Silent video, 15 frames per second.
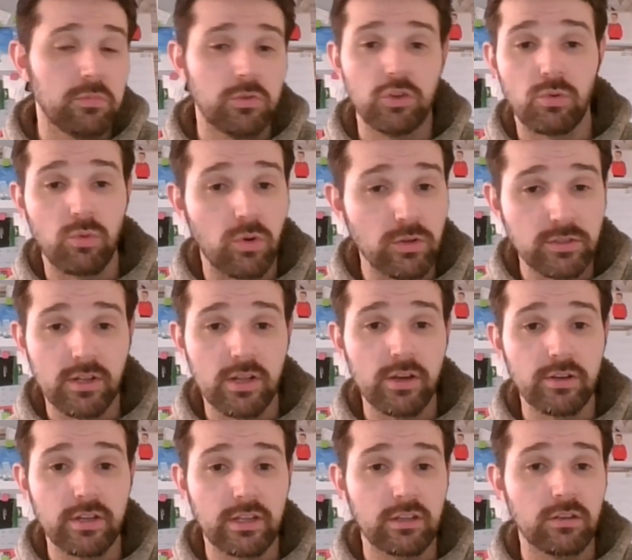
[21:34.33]
You're always
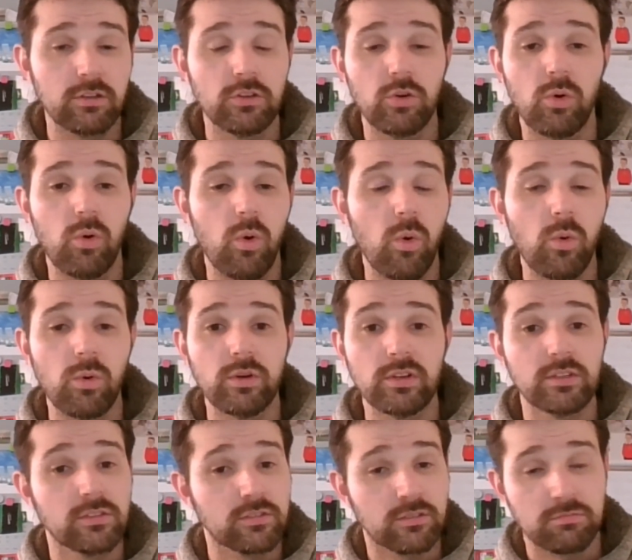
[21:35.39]
learning, you're
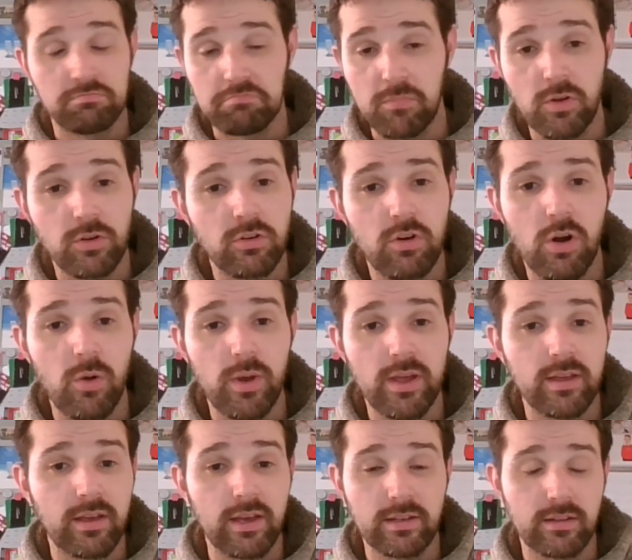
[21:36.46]
always
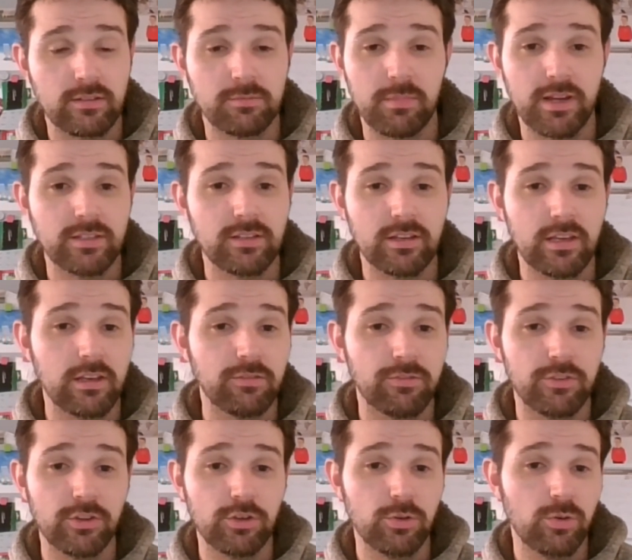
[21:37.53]
growing. It doesn't matter if
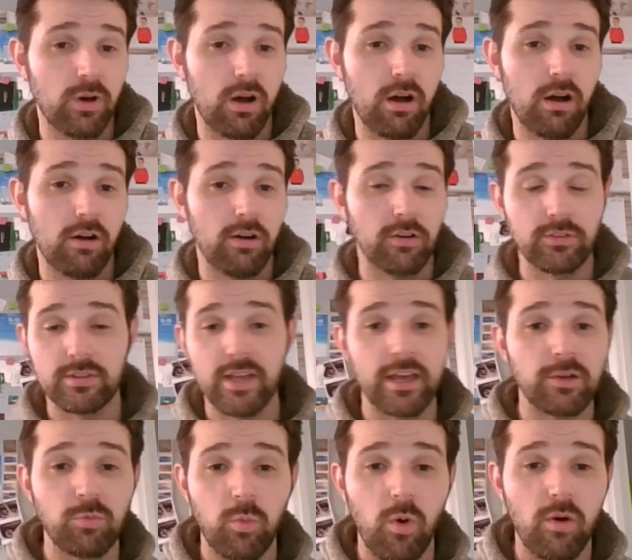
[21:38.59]
you are on
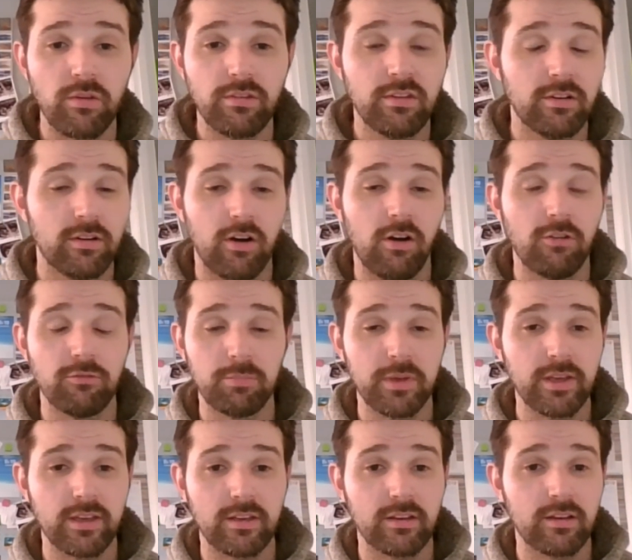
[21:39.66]
day one of
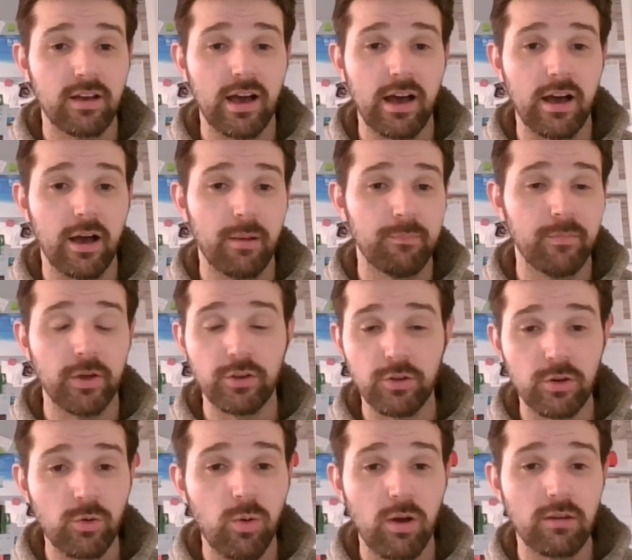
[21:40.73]
being a
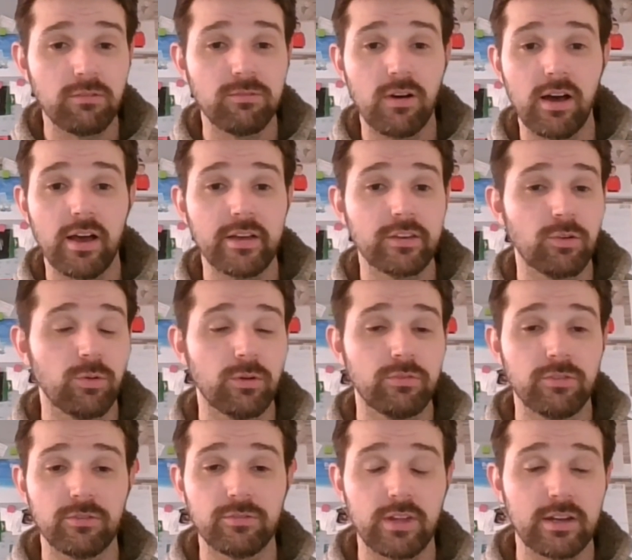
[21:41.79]
newly qualified or
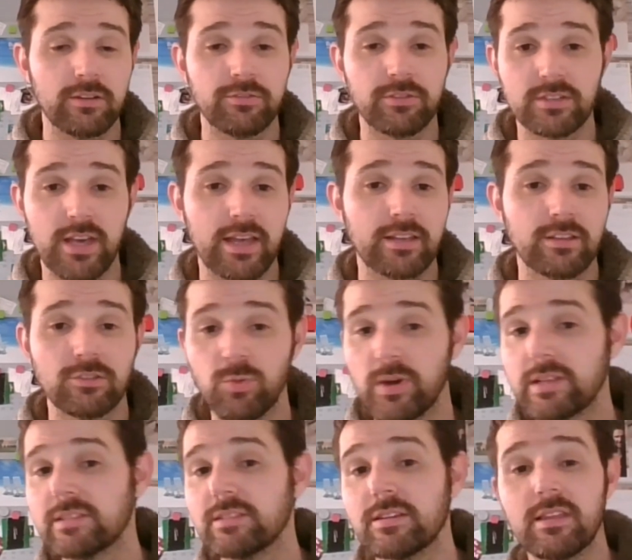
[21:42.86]
if you've done it for 10,
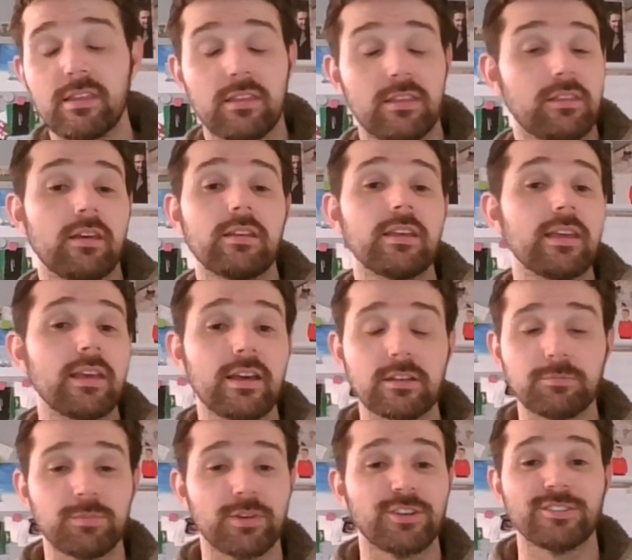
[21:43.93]
20, 30
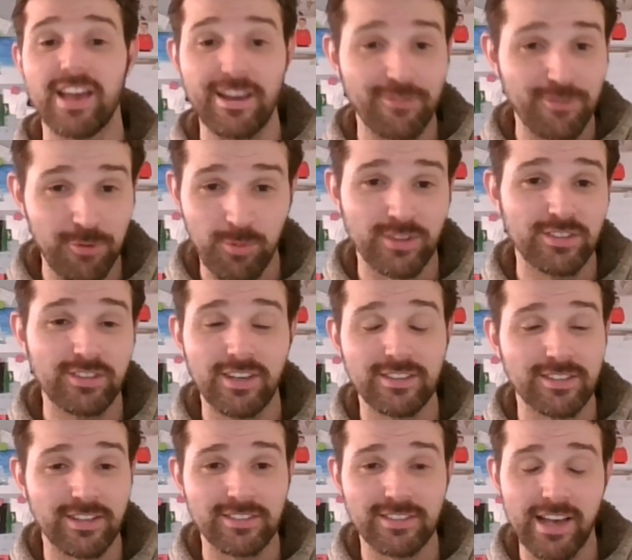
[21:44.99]
years, because everyone
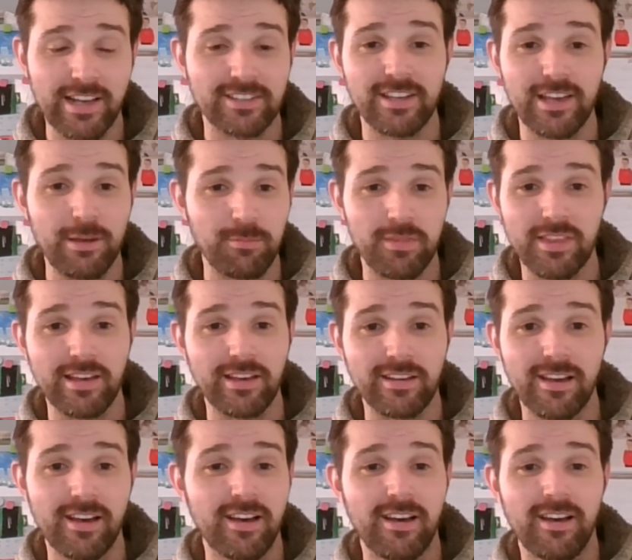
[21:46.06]
says the exact same thing.